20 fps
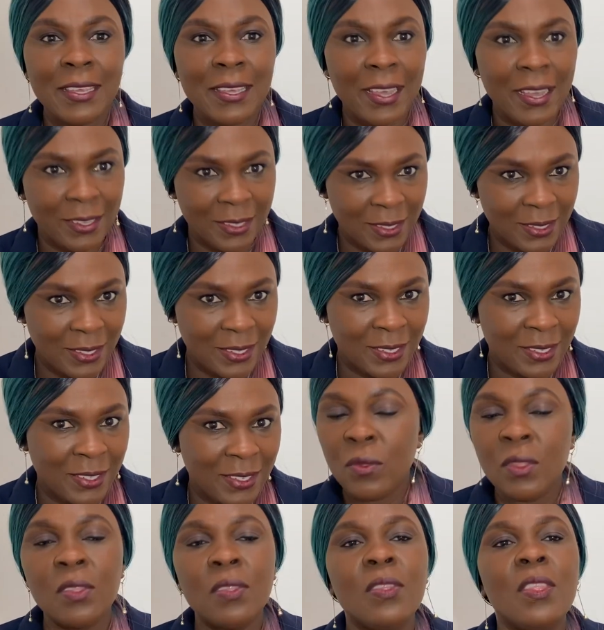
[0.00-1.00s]
Yes,
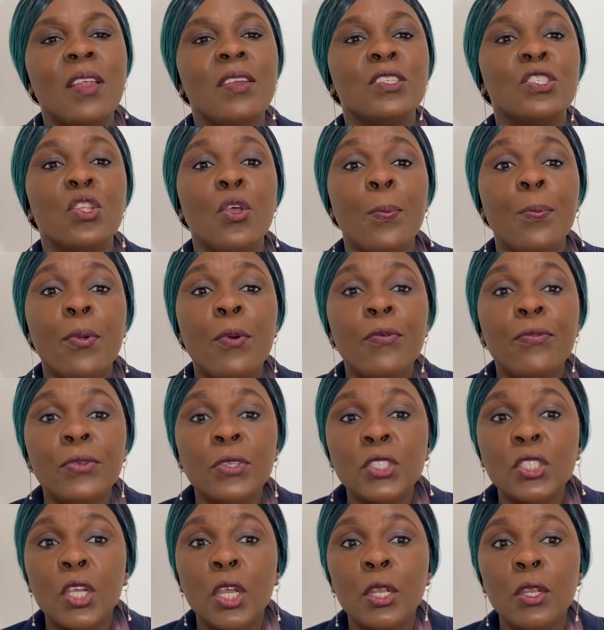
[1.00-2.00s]
there is no
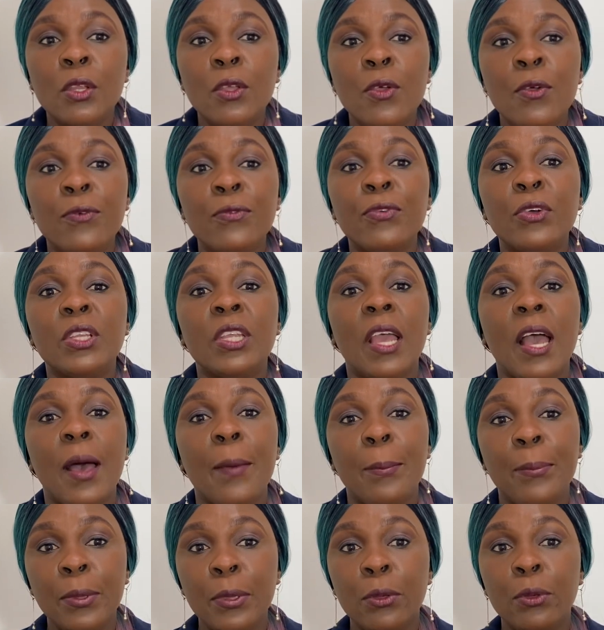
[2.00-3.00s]
provision for the
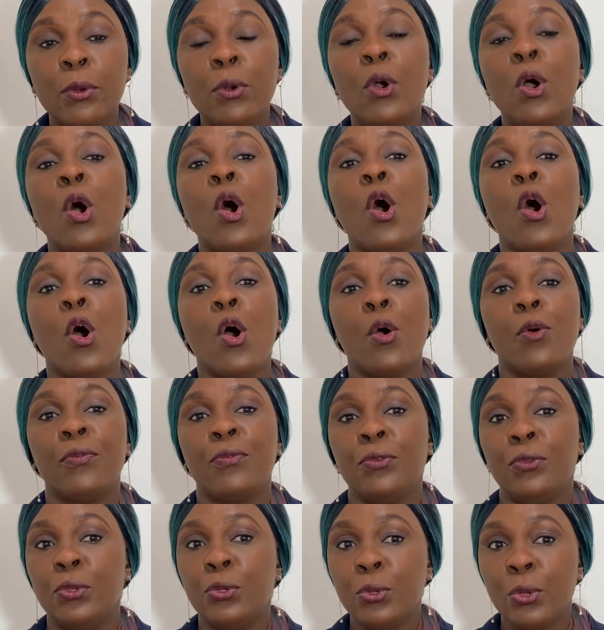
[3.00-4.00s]
appeal of
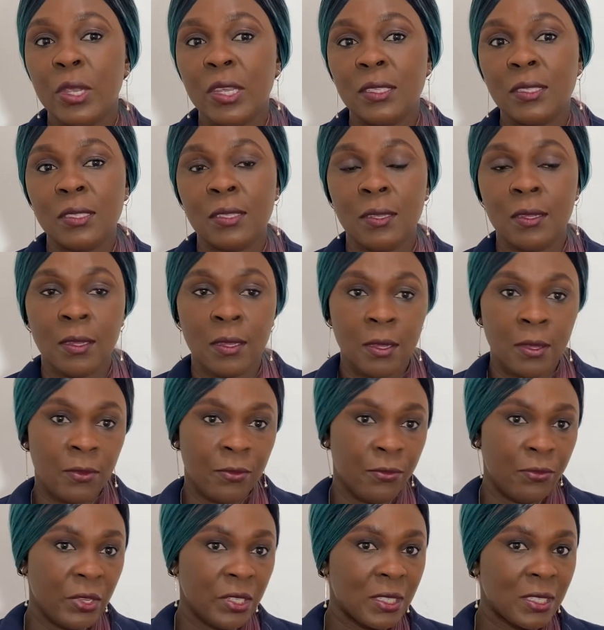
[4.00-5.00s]
US
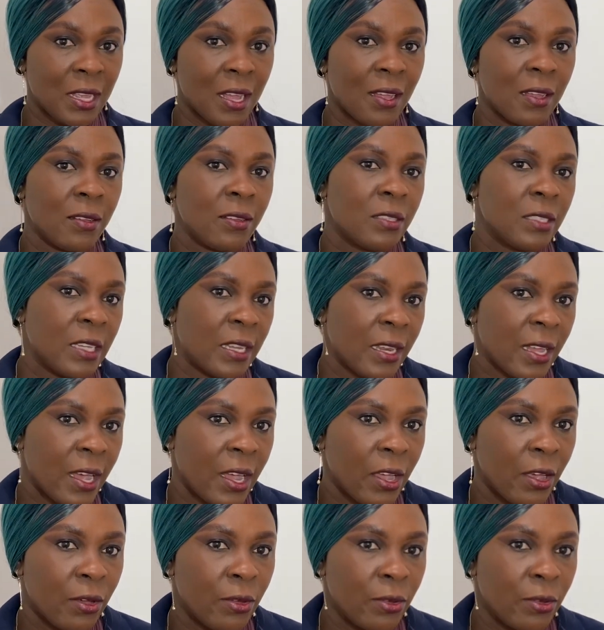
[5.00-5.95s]
visa denial.